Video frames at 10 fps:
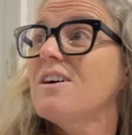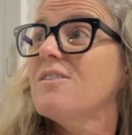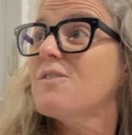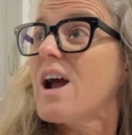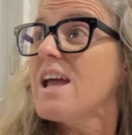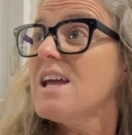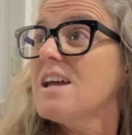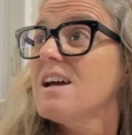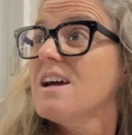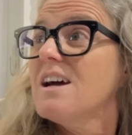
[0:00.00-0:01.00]

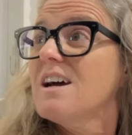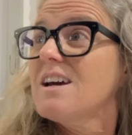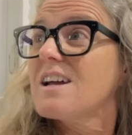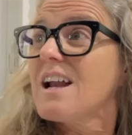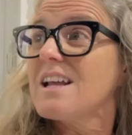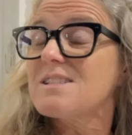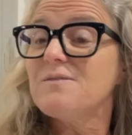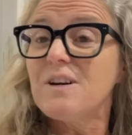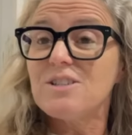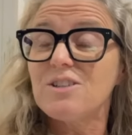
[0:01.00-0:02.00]
right? Yes. Got to get some
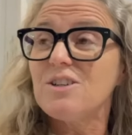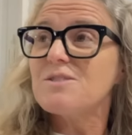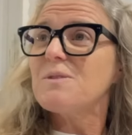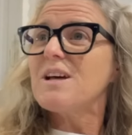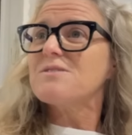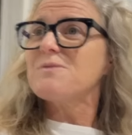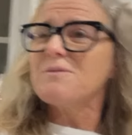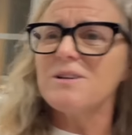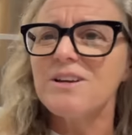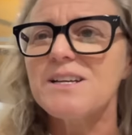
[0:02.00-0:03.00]
fudgicles. What else? What,
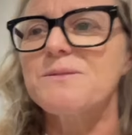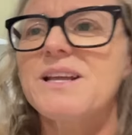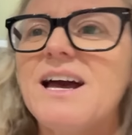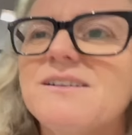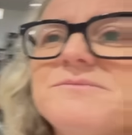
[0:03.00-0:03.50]
what do you guys want to get?